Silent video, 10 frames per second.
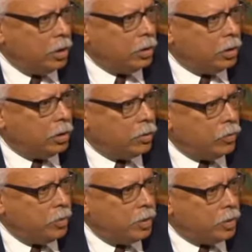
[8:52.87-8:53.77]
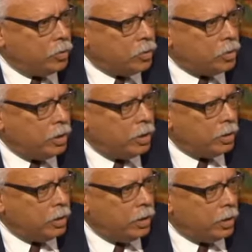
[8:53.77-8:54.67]
that there would be an interest
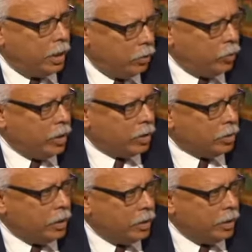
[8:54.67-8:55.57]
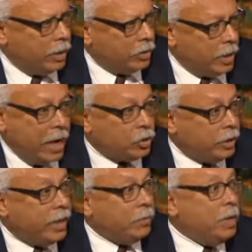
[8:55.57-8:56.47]
in, in light rail uh, and actually
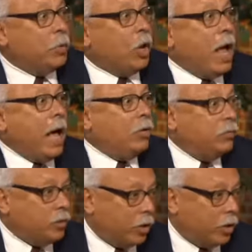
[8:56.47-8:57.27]
getting people out of their